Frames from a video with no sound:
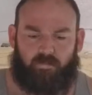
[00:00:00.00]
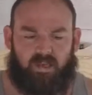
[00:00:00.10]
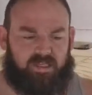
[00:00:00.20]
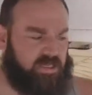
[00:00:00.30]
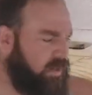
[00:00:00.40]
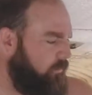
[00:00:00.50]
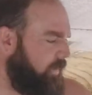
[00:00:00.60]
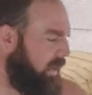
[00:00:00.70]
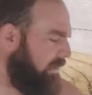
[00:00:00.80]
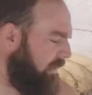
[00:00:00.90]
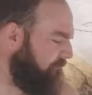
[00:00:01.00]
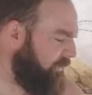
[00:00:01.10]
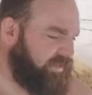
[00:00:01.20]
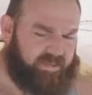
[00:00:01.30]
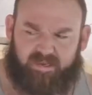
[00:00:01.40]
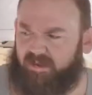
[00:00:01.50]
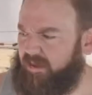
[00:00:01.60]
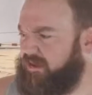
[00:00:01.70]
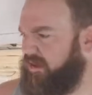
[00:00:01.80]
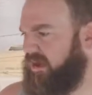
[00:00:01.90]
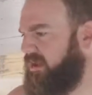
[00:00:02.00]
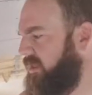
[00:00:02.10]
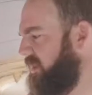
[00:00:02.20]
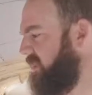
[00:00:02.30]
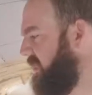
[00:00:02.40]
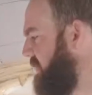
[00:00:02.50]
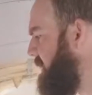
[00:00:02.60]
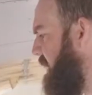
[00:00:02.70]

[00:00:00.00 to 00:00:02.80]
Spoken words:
So, but I finally got all the seats